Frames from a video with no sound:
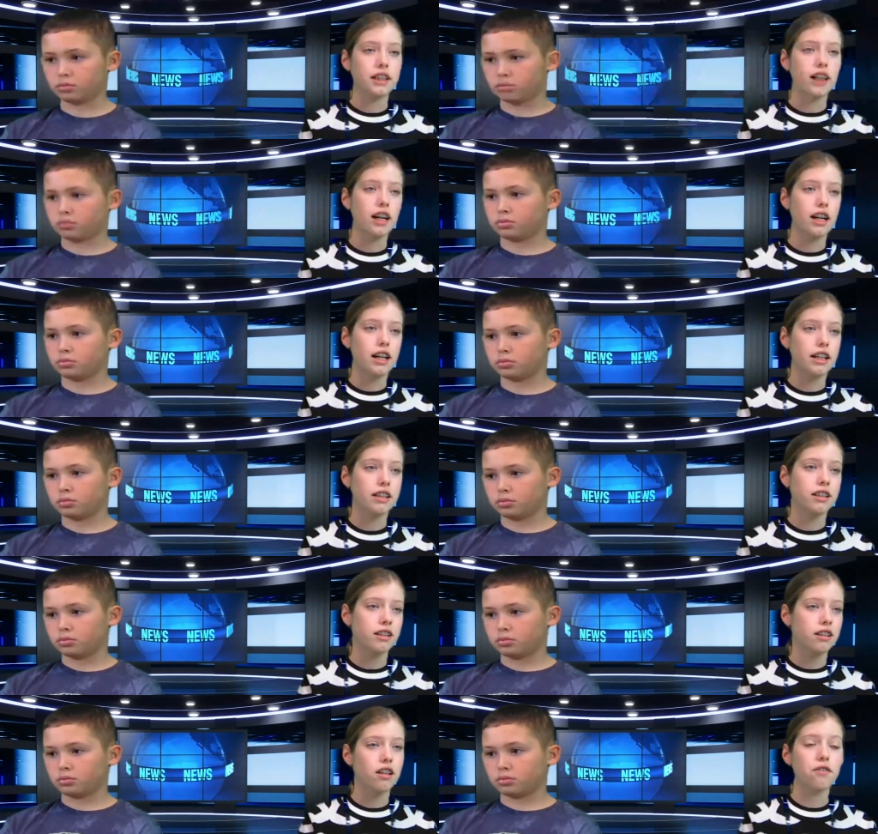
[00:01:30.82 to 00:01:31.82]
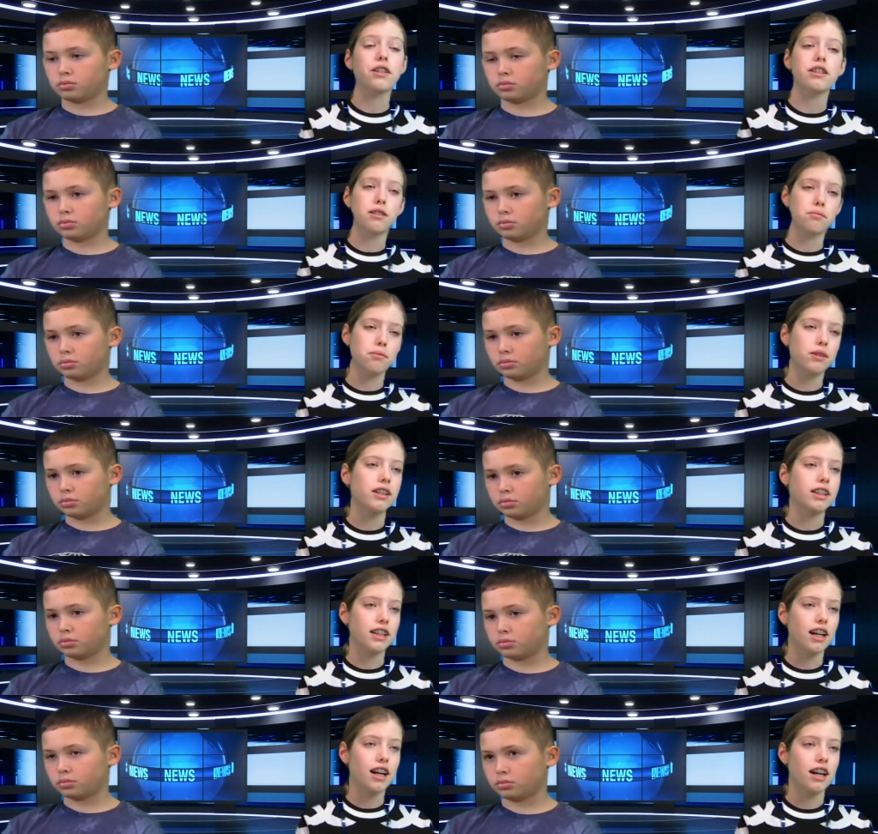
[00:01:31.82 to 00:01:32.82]
Speaker 1: kind, a reasonable
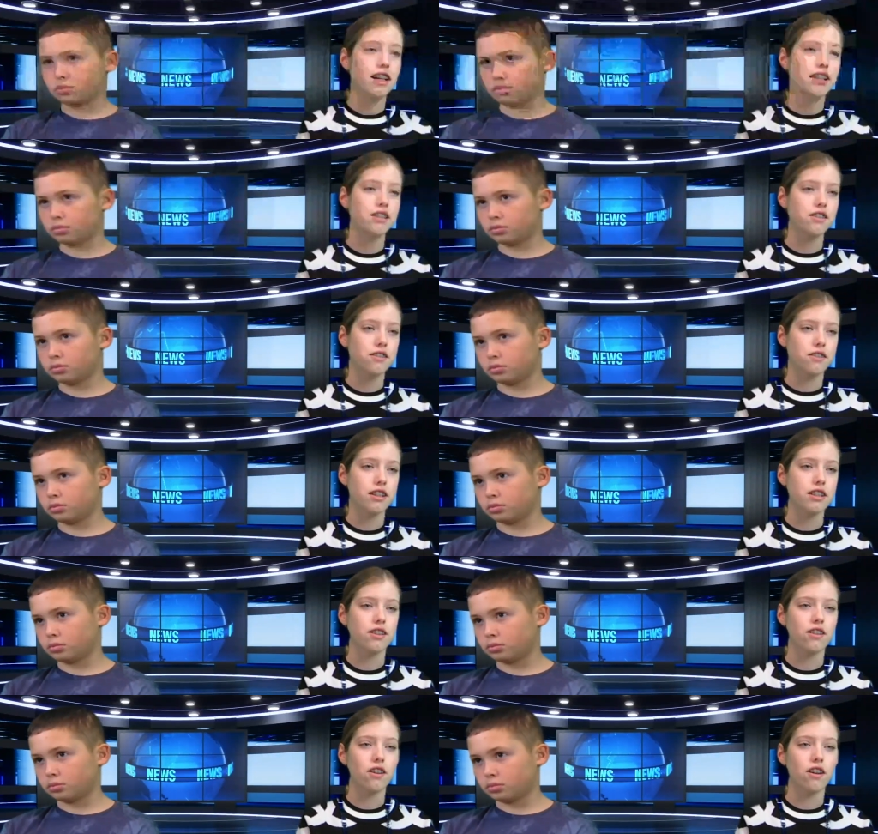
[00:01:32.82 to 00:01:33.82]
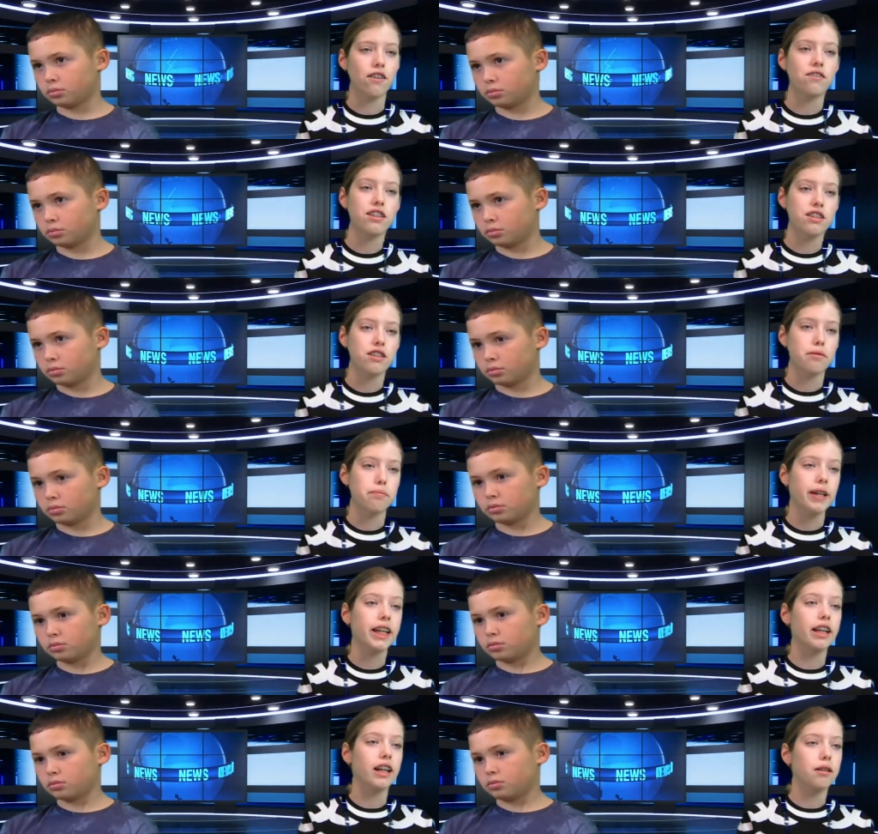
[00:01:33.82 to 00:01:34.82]
and kind student to the office to
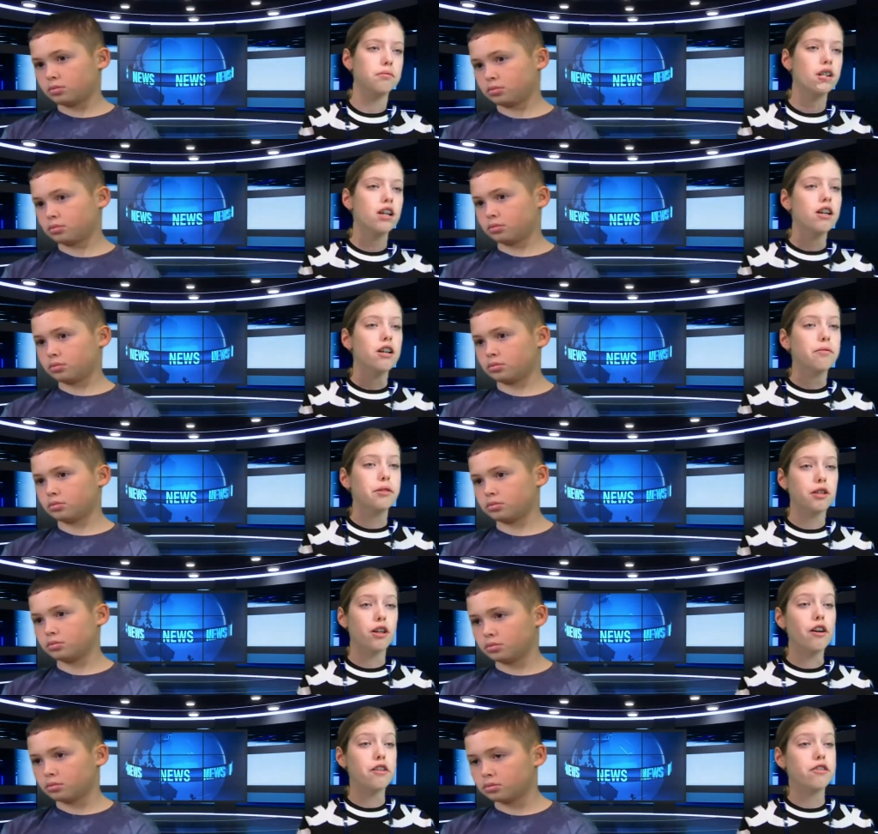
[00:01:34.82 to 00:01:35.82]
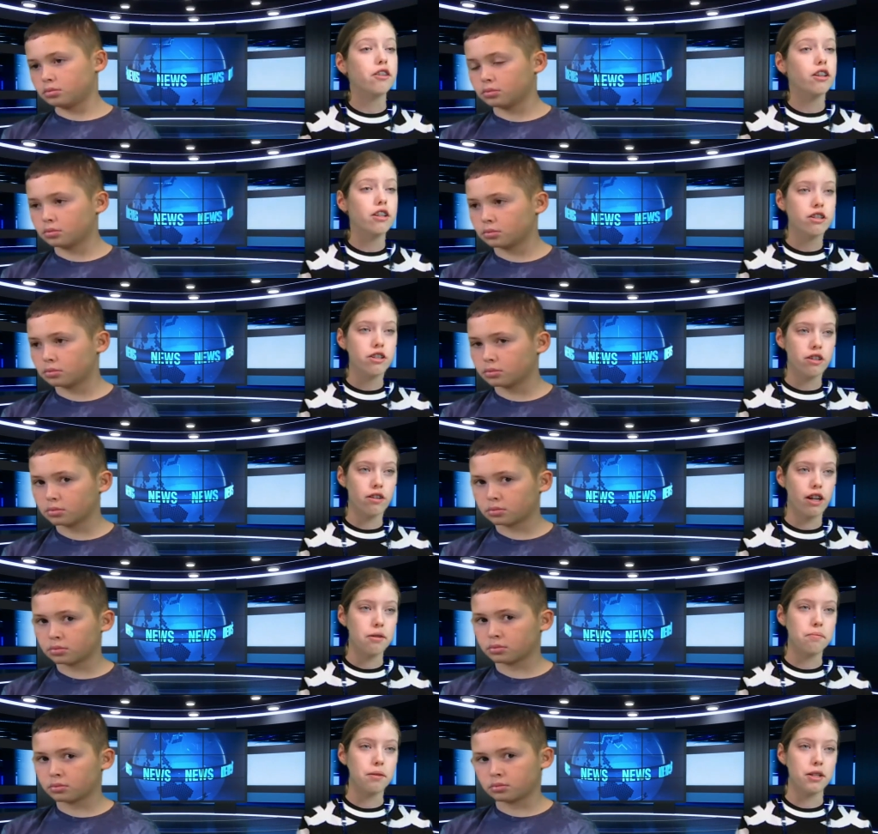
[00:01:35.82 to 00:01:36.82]
pick it up. We are also going to show
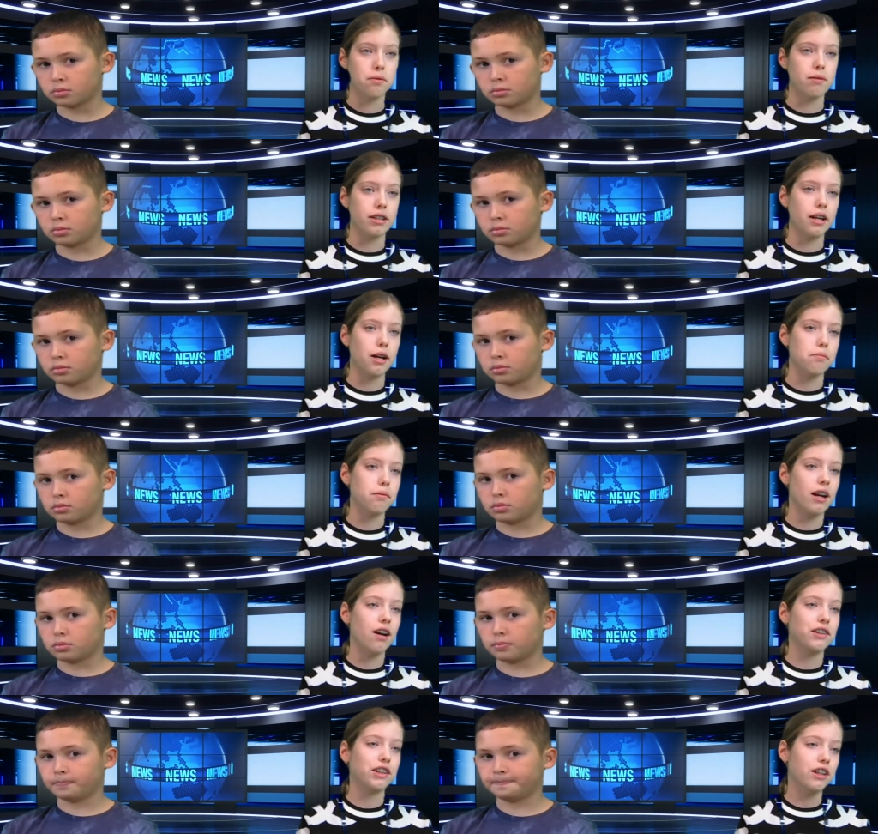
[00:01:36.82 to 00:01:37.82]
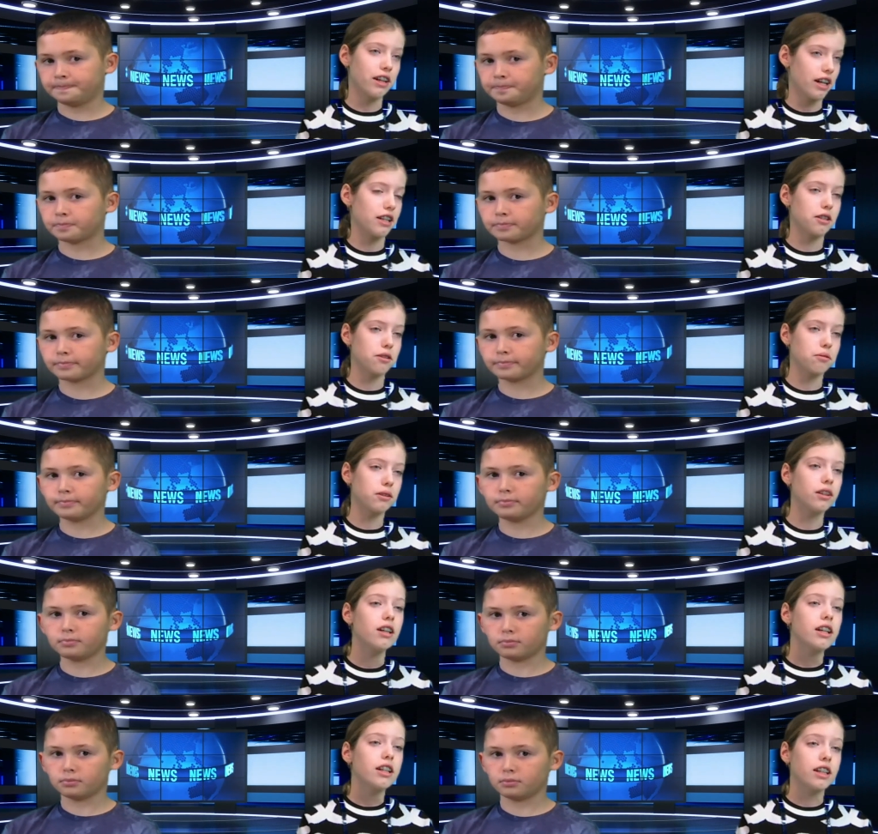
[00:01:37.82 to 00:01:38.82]
how much we care by having our
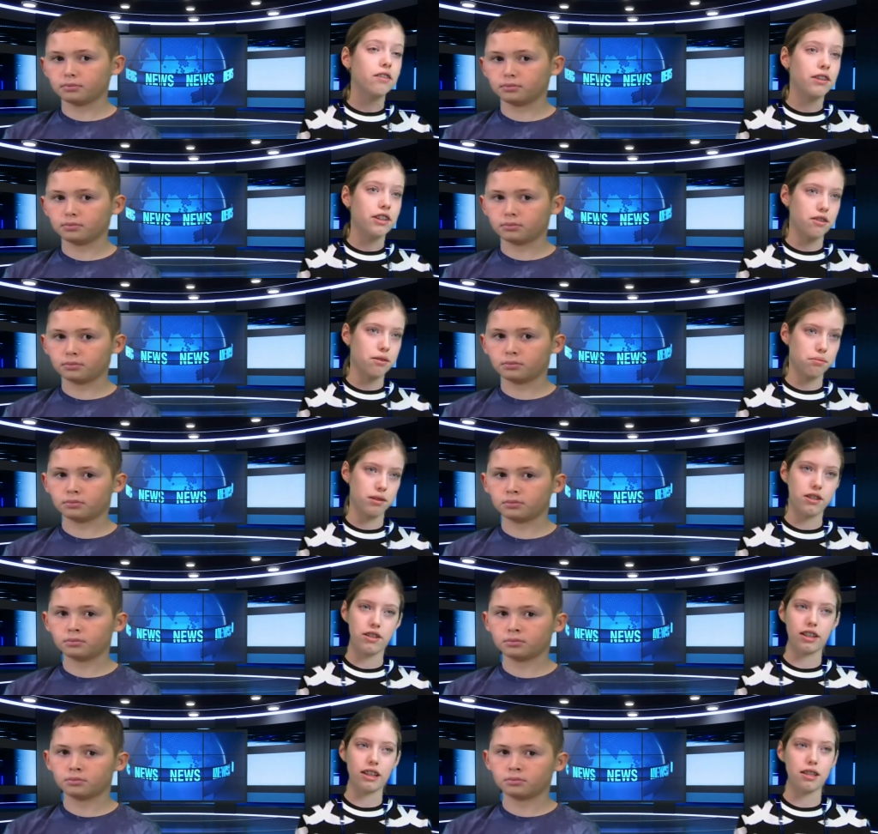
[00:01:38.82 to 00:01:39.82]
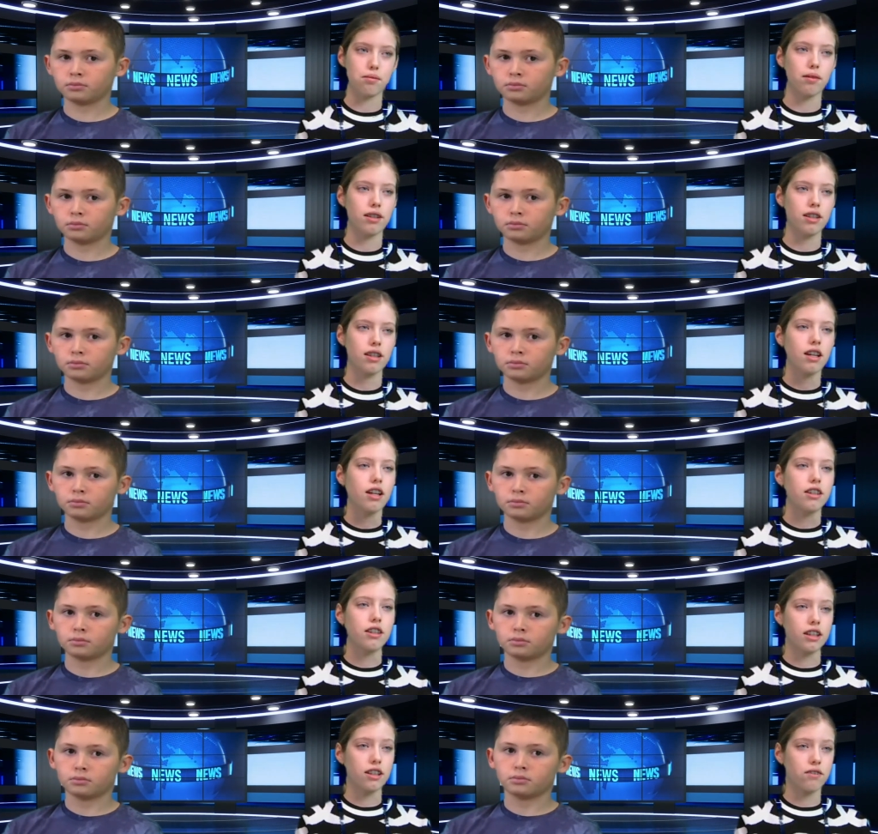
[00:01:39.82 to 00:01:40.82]
annual Giving Tree project this
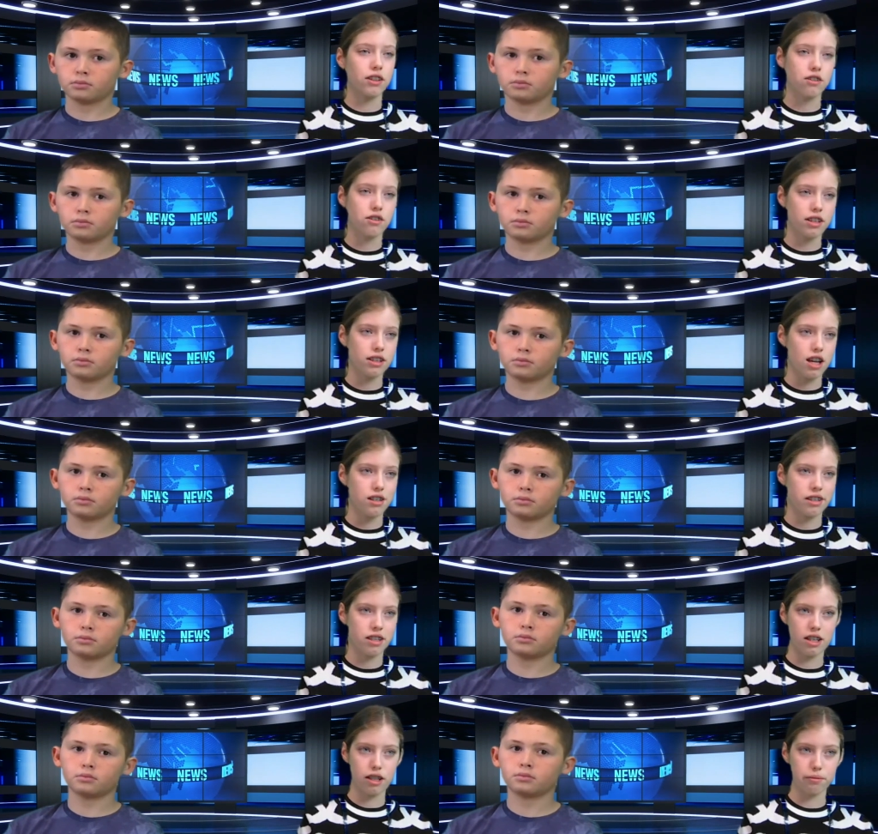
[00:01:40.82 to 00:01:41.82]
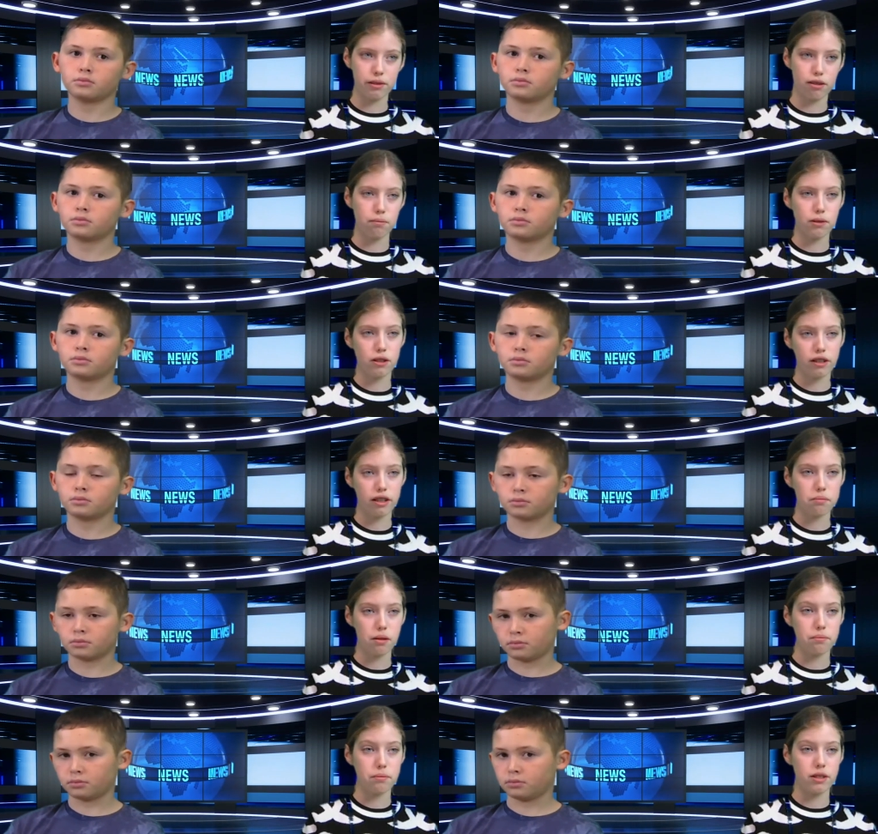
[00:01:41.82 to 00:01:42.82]
month. The Giving Tree allows us to help the
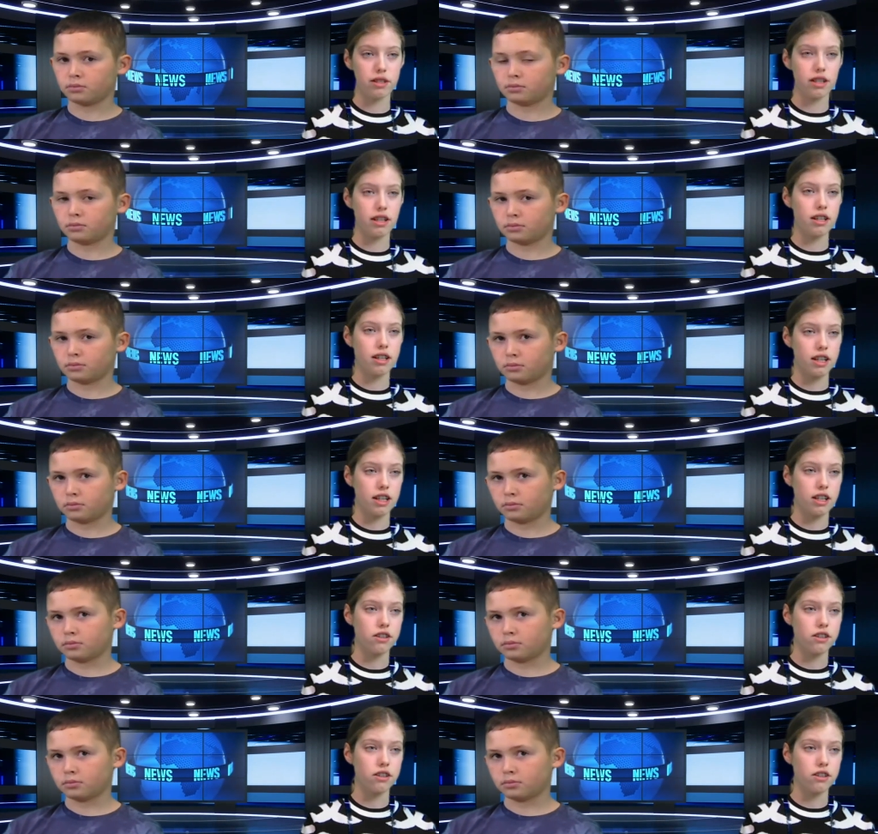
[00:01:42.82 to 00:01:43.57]
community members in need